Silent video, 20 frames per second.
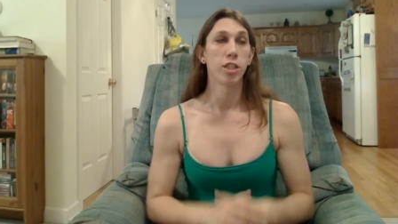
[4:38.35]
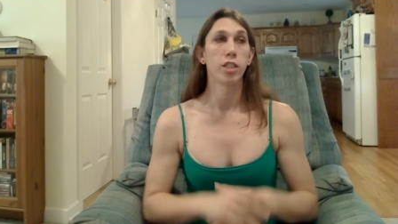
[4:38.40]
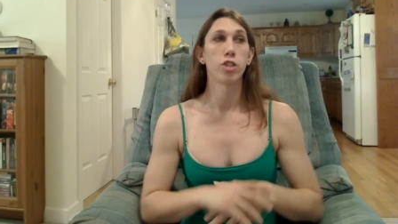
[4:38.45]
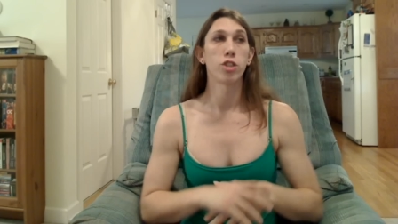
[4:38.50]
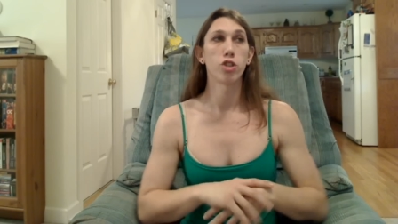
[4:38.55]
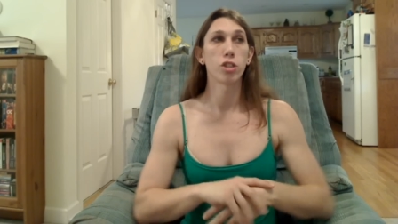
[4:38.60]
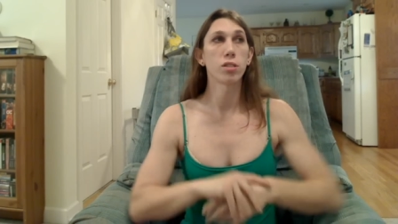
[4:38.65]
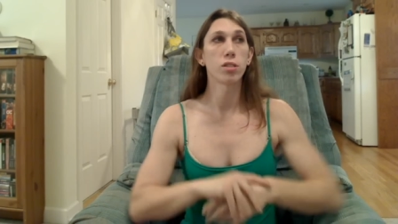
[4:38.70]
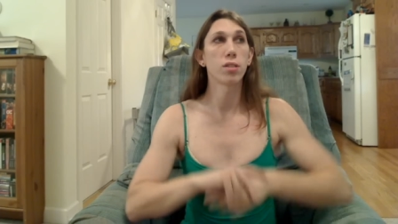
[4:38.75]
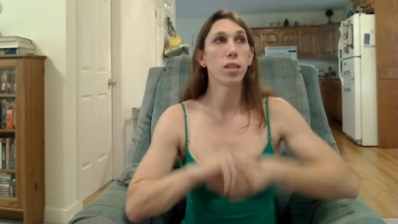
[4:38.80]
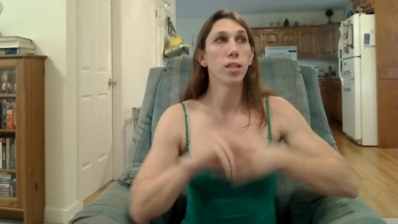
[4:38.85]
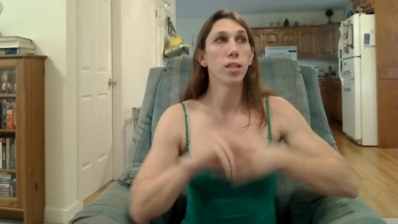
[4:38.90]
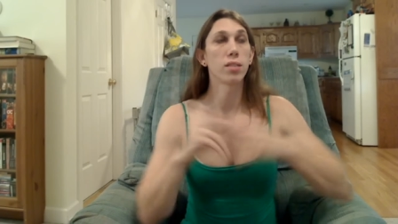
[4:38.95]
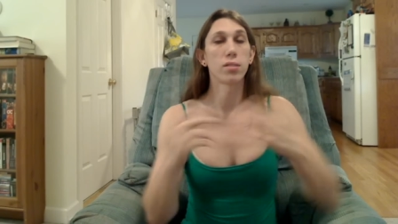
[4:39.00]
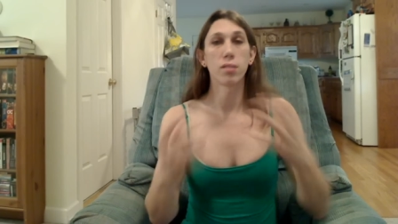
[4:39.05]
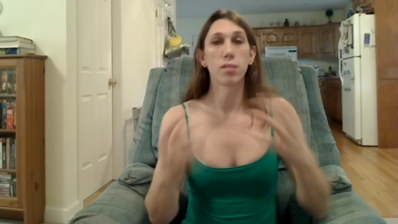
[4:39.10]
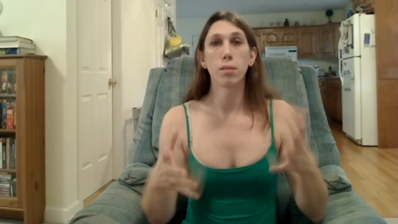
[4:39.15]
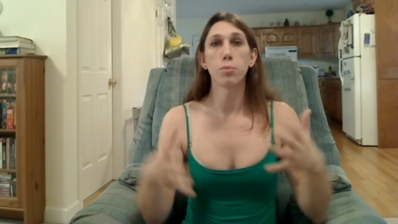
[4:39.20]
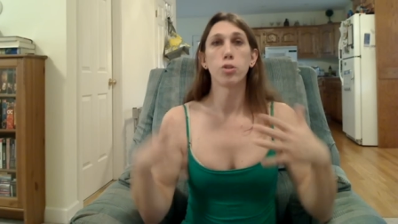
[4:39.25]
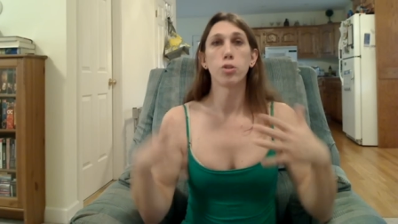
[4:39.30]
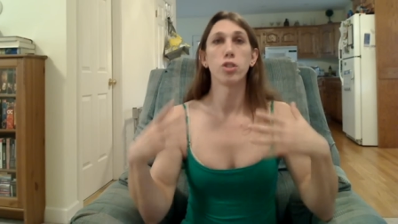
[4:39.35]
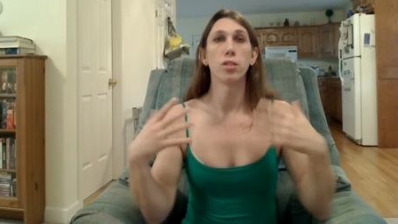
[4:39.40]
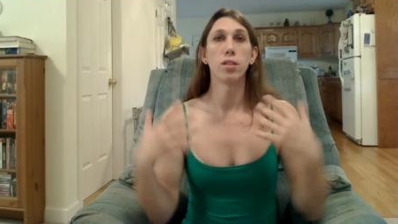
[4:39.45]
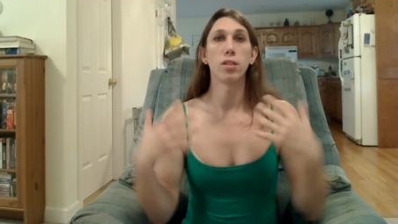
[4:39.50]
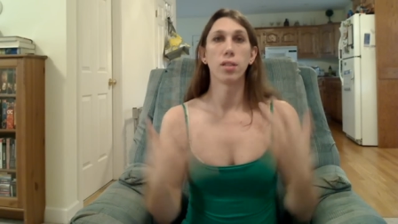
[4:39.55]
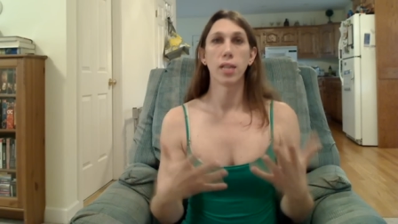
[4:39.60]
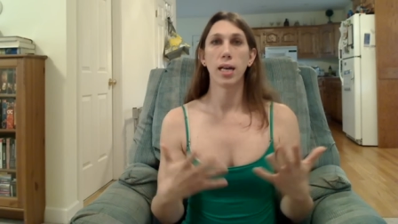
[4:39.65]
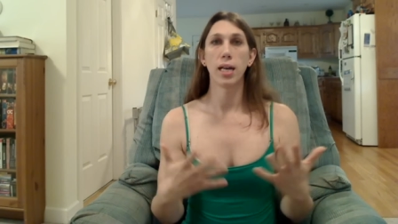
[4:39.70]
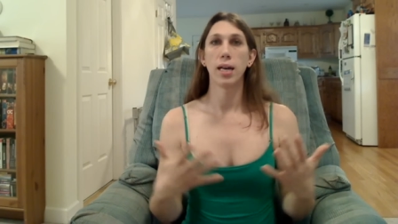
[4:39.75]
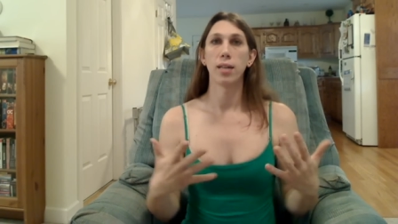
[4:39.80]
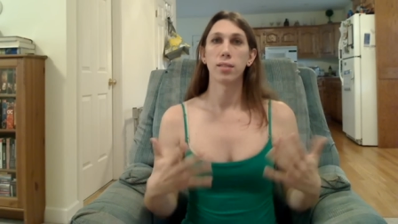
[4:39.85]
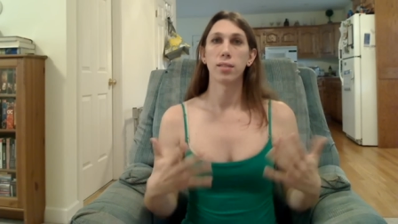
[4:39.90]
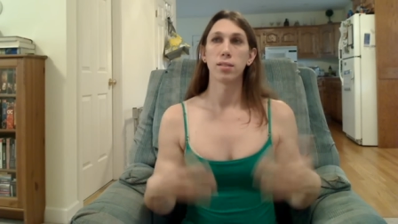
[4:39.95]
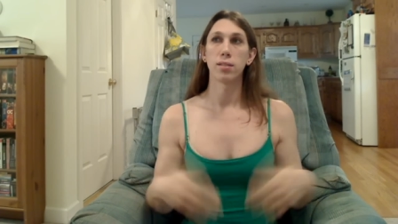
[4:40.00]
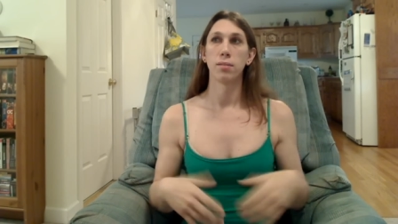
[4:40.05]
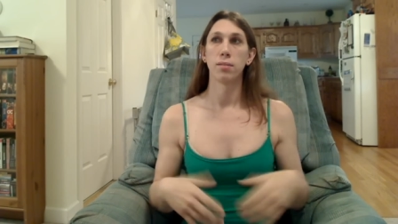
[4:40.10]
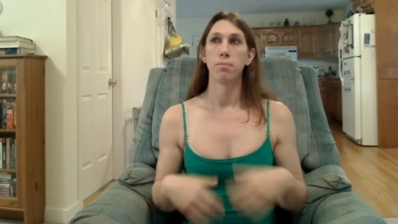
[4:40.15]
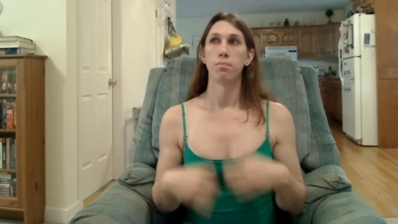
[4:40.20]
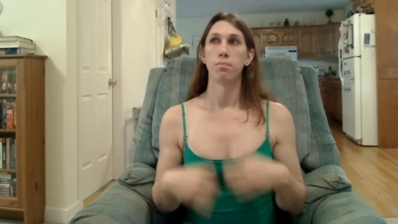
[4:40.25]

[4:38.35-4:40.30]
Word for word: and it's just the assumption that